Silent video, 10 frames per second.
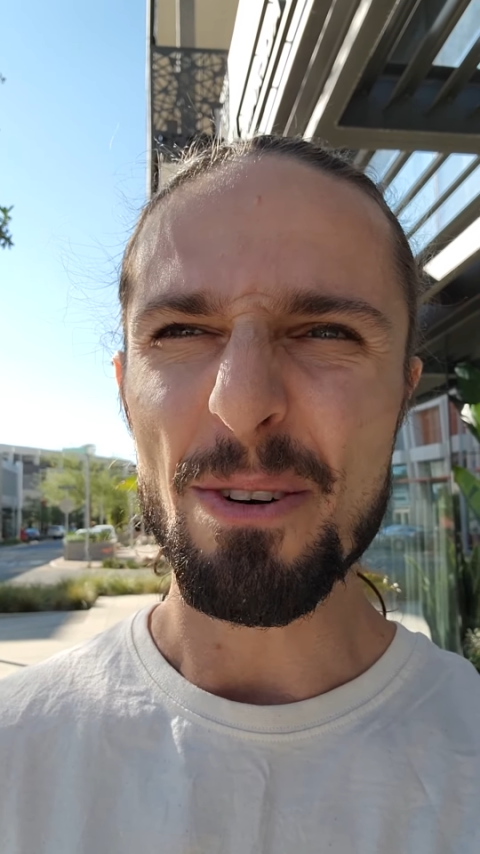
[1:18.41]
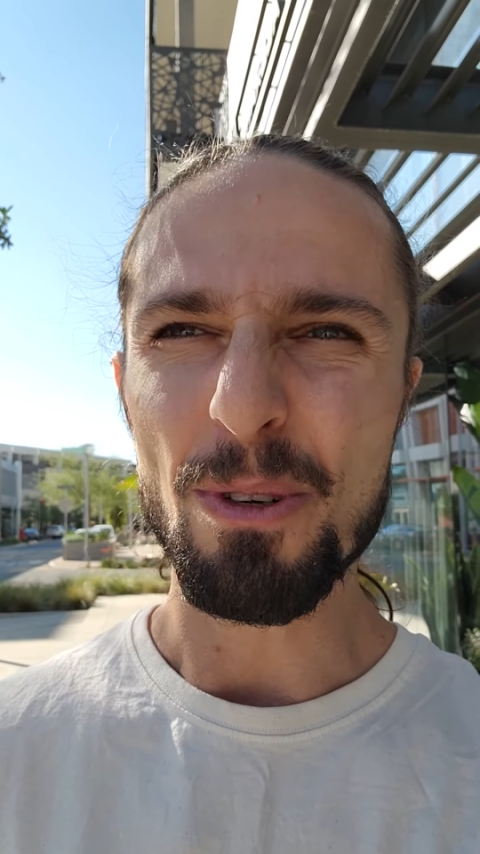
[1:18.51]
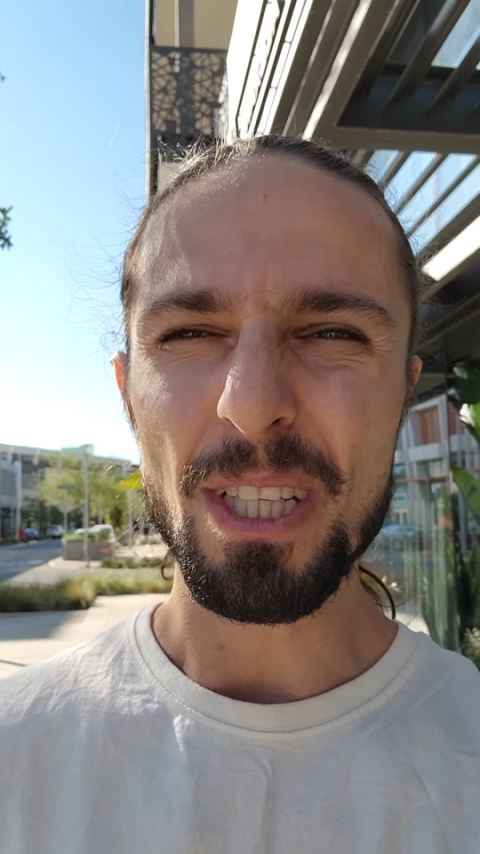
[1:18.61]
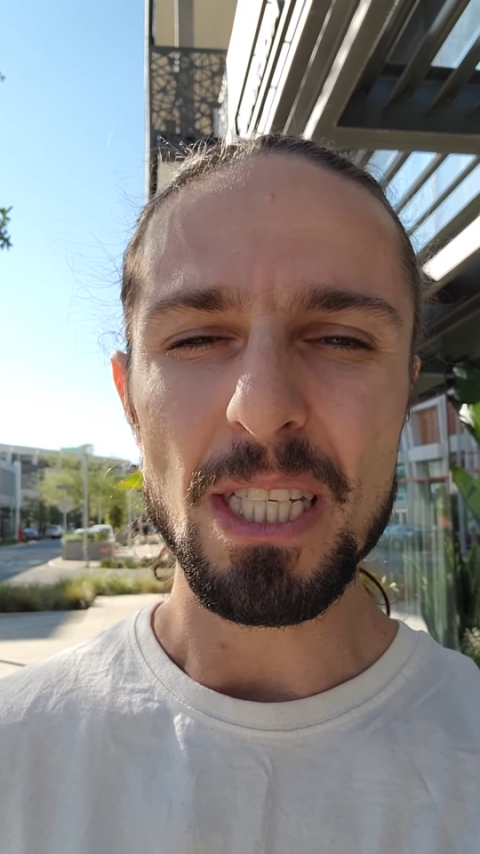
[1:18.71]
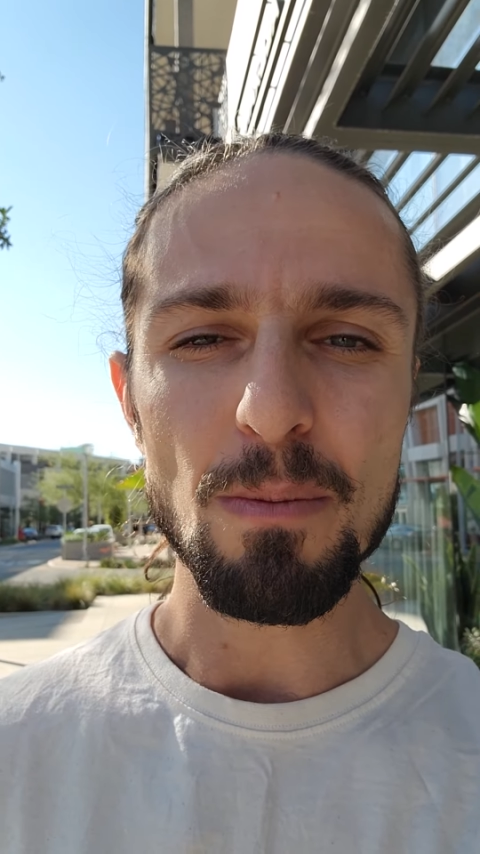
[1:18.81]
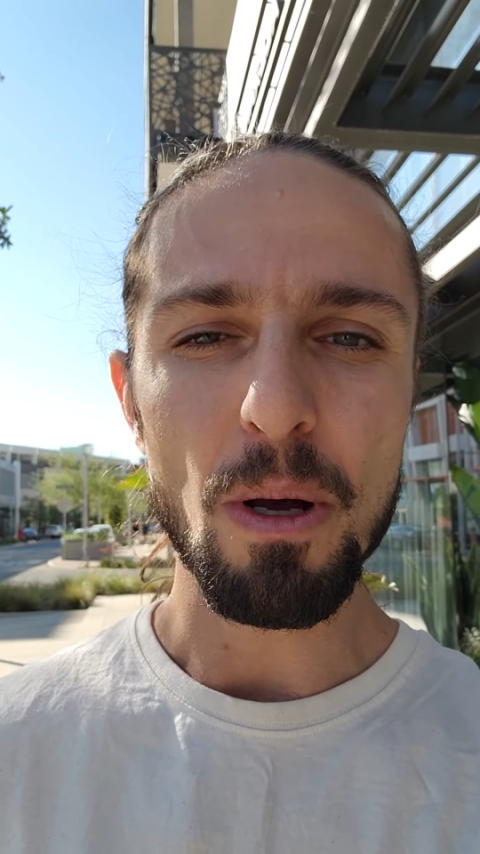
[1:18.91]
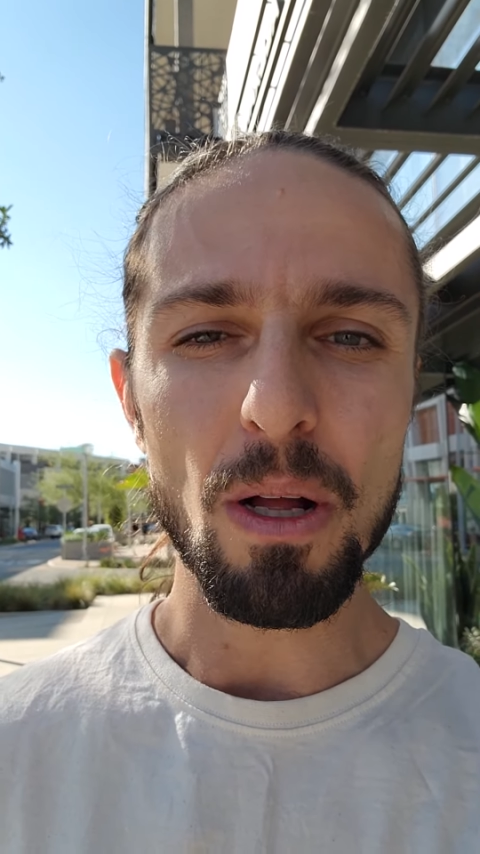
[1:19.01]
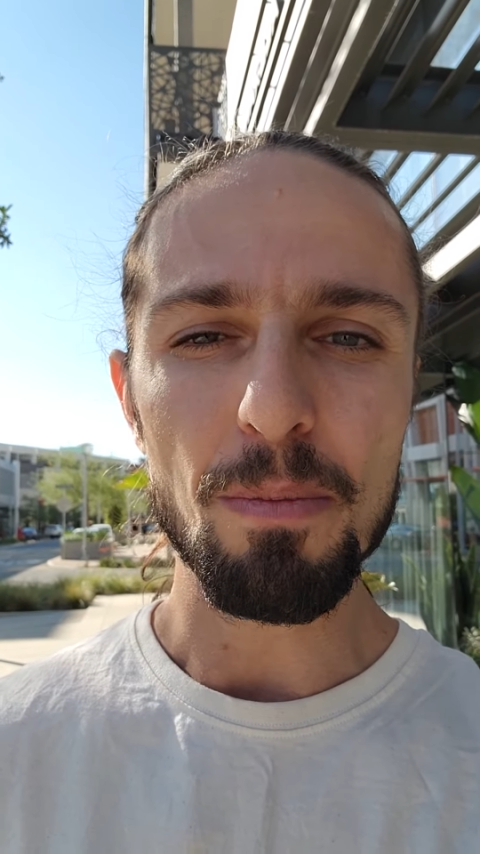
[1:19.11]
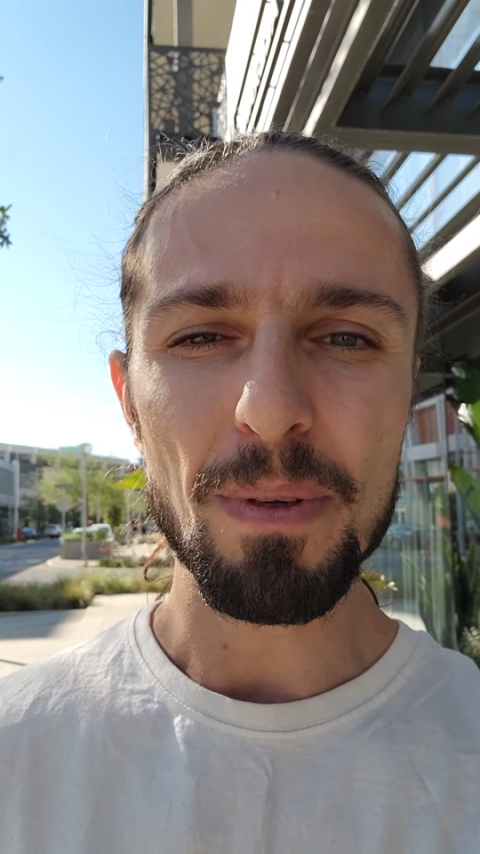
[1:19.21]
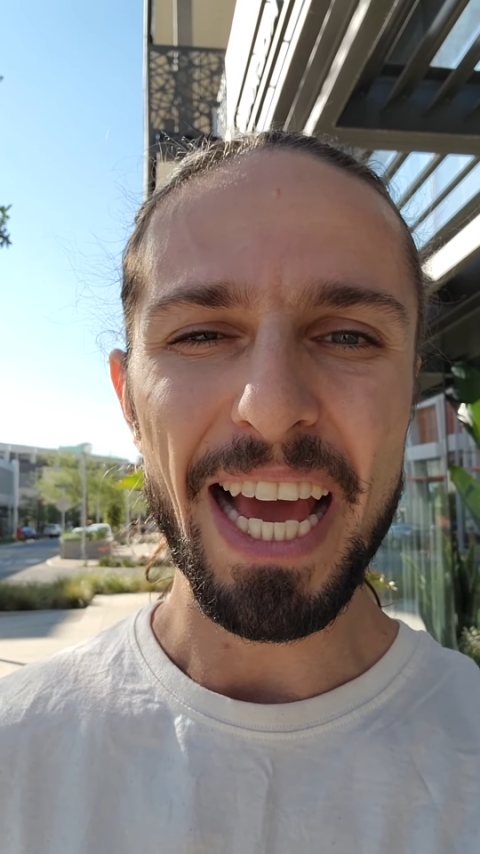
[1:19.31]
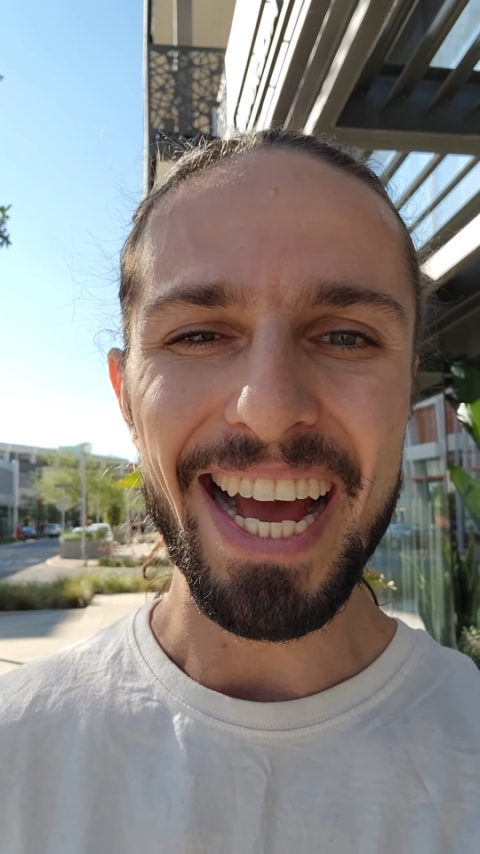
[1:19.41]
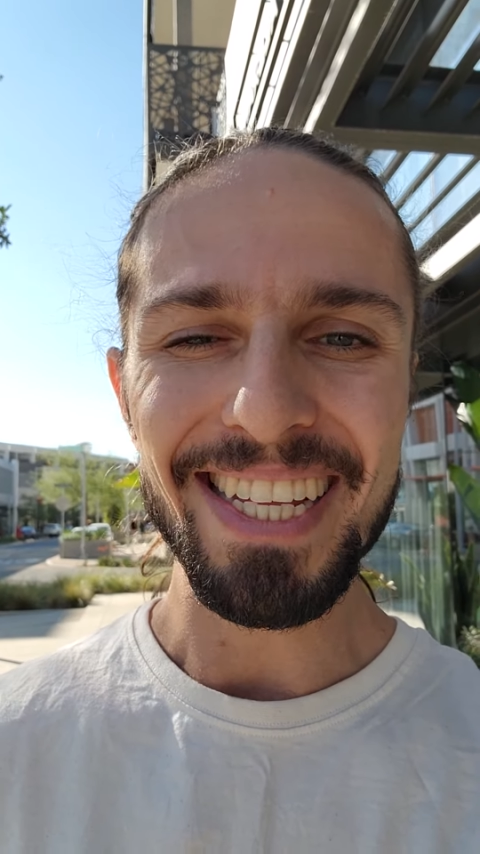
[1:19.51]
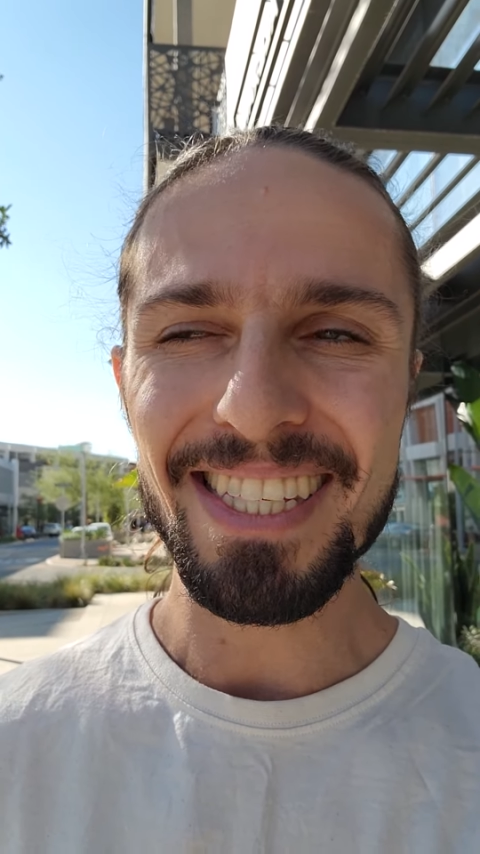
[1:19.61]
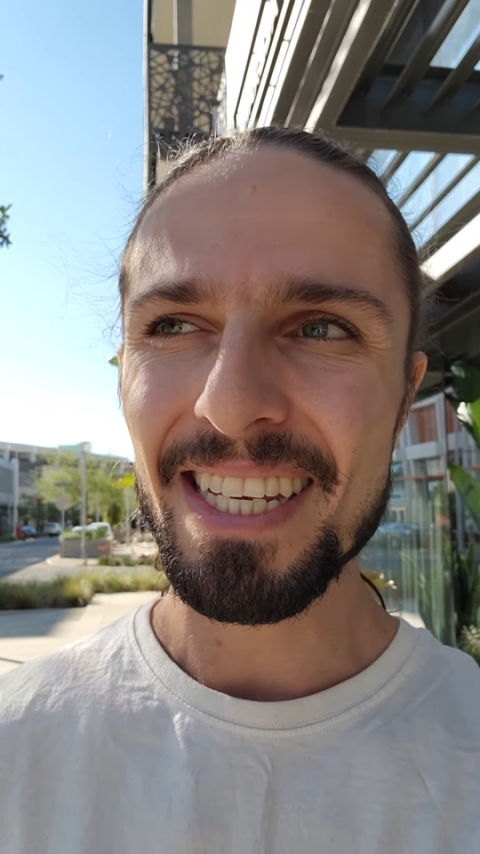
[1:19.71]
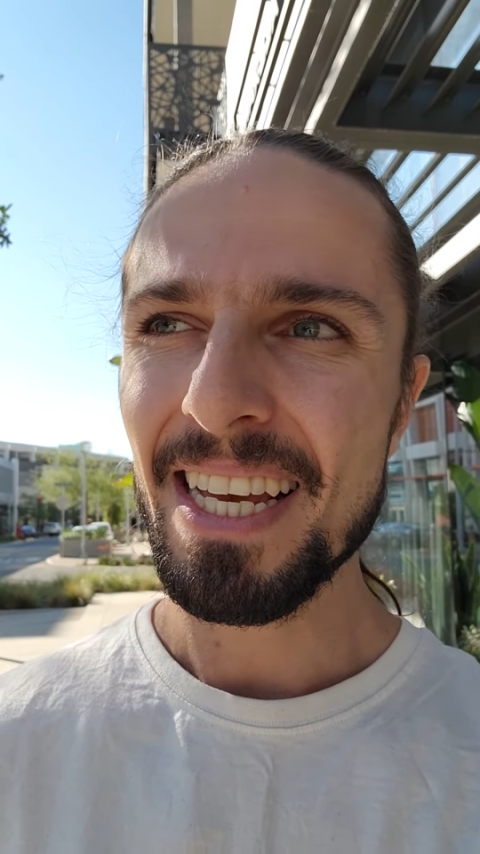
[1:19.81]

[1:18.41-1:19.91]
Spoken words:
really small cats,